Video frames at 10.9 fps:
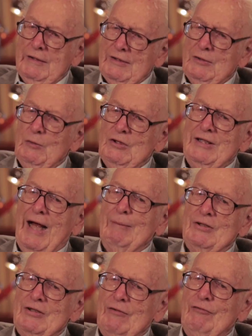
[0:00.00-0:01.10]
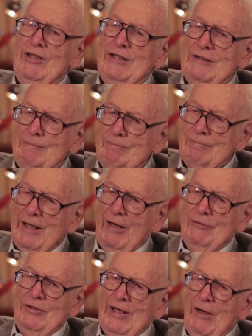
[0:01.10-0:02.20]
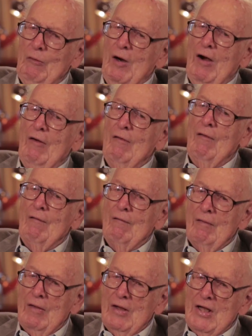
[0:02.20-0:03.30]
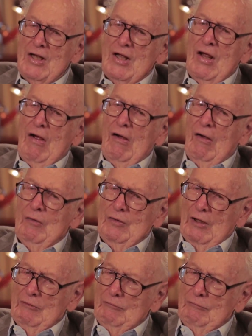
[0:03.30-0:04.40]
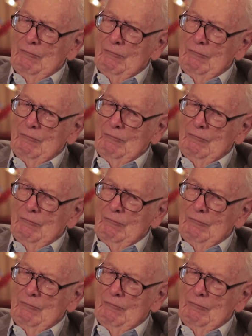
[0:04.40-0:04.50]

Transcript: is to establish a field out there where that